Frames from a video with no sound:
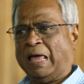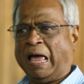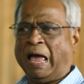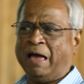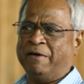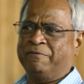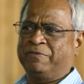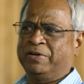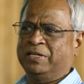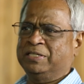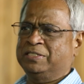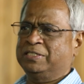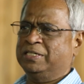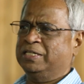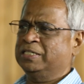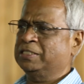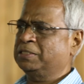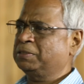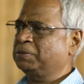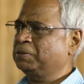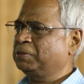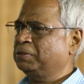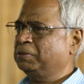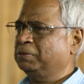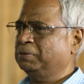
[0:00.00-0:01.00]
average
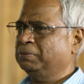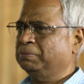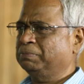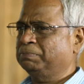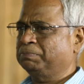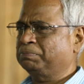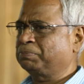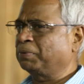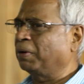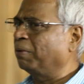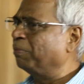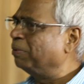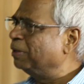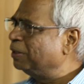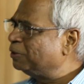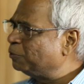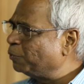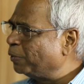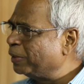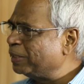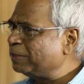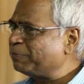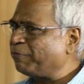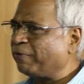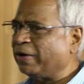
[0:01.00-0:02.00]
age probably
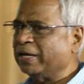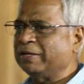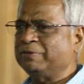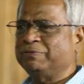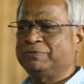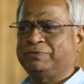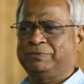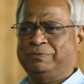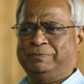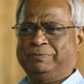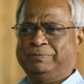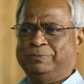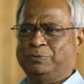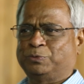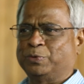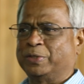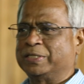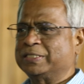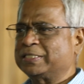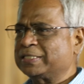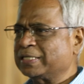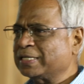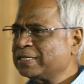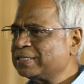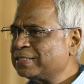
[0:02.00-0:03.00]
25,
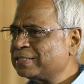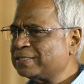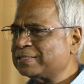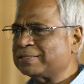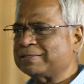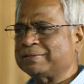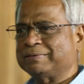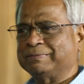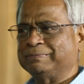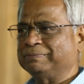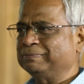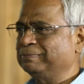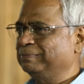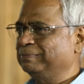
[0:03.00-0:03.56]
26,